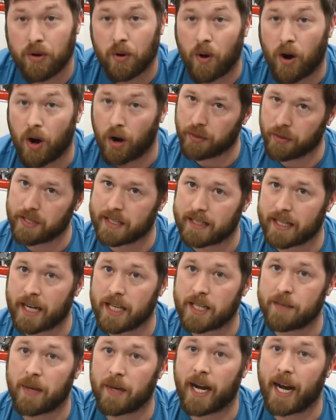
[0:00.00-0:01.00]
know all the
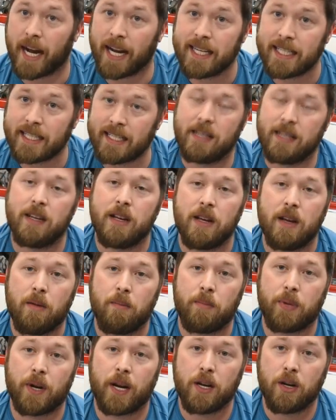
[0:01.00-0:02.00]
science behind it,
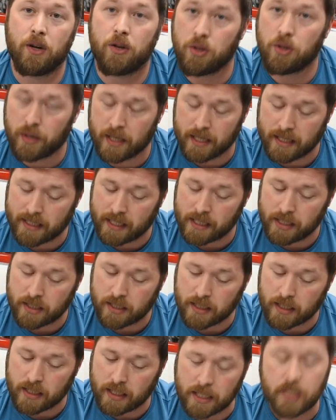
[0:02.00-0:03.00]
but I know you can
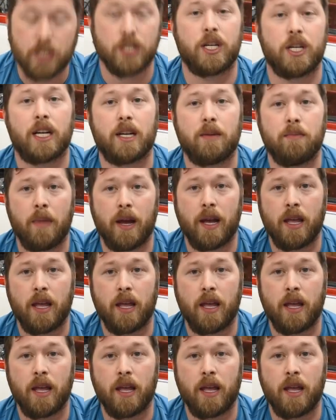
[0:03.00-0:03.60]
essentially inject